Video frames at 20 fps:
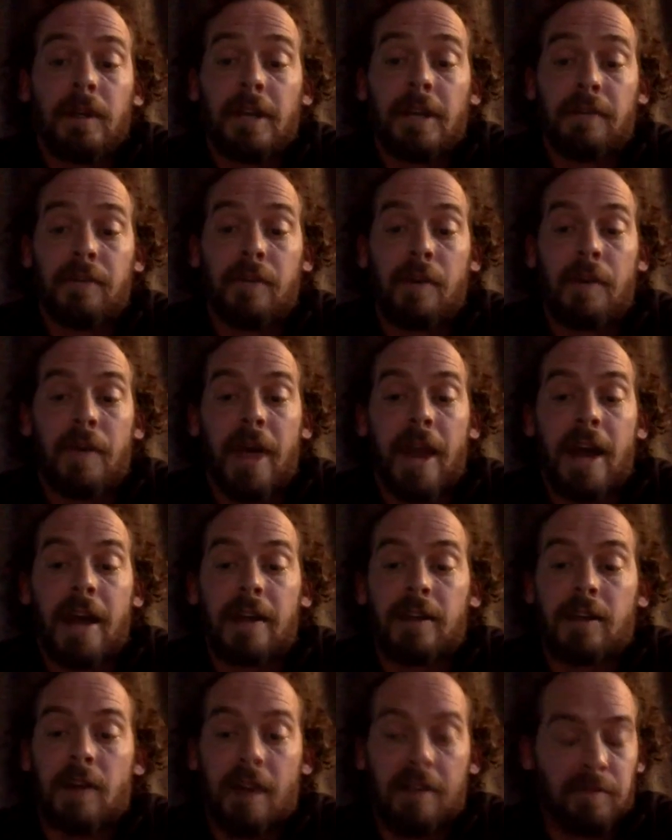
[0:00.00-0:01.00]
even though
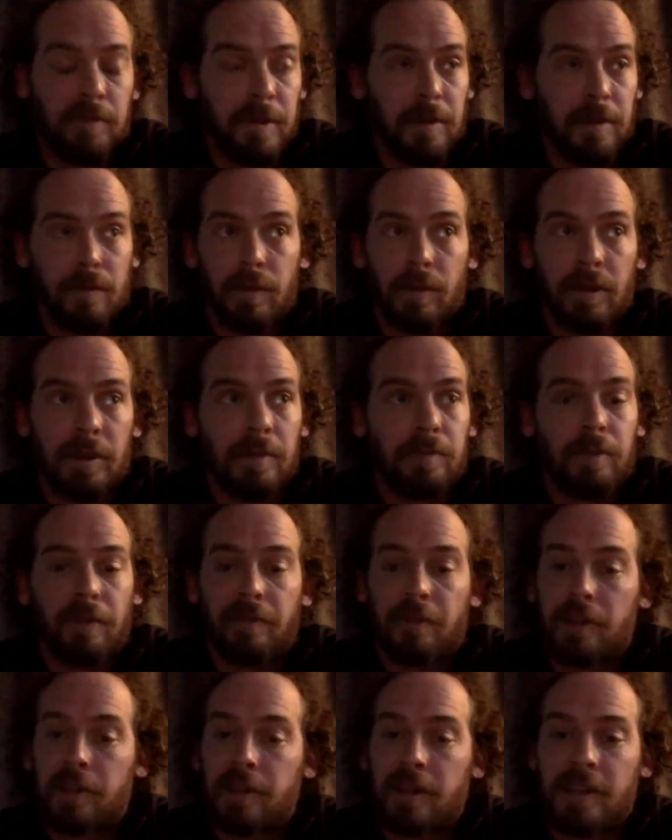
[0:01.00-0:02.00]
that you have to be really
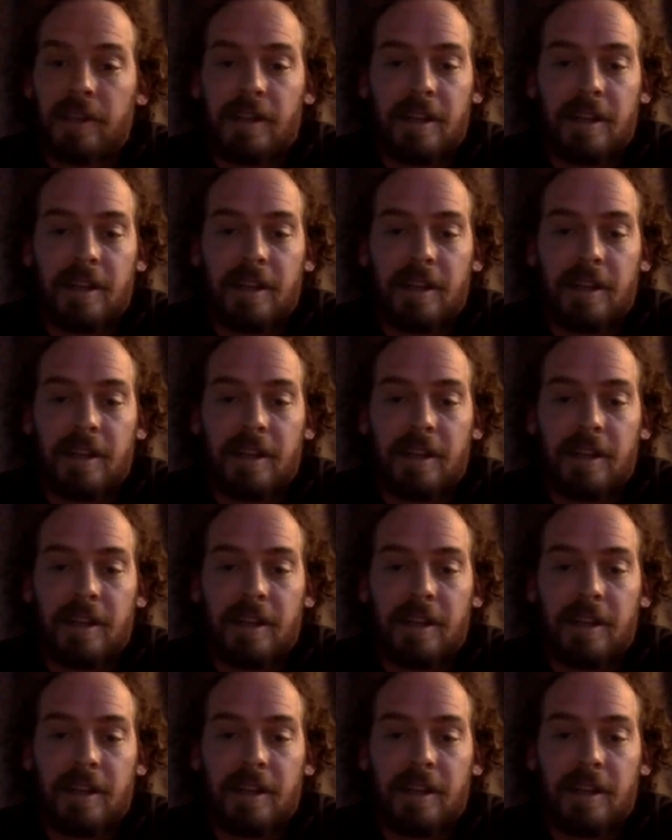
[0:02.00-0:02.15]
proficient.